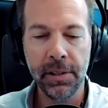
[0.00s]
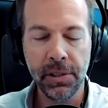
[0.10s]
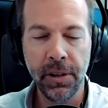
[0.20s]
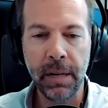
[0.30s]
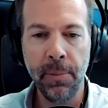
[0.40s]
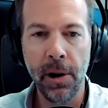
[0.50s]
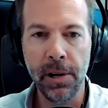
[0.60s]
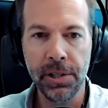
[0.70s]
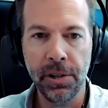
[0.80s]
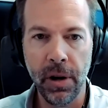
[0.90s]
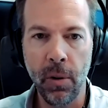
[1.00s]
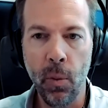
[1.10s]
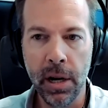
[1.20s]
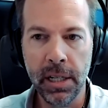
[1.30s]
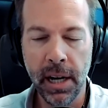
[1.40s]
screening partners that are doing
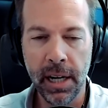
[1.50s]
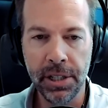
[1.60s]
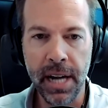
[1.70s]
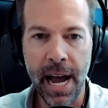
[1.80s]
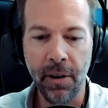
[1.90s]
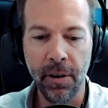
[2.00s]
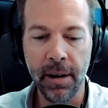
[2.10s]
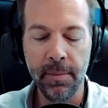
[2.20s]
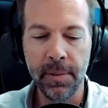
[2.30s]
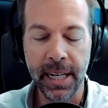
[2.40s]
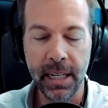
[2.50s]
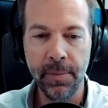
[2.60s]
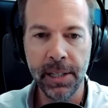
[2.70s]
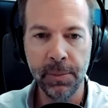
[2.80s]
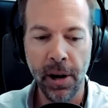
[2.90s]
one-touch NatCrim
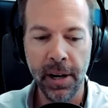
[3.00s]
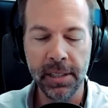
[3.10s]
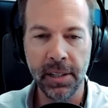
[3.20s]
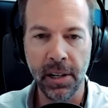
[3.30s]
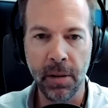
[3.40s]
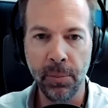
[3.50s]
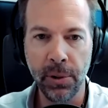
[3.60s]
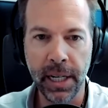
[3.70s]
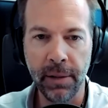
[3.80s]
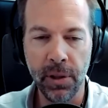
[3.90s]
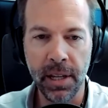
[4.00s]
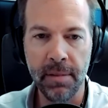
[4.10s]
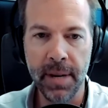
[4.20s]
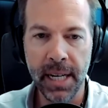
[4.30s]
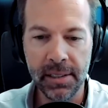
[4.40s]
database products that are completing within
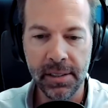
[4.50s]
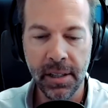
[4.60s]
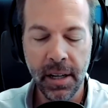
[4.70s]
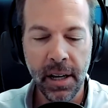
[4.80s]
minutes.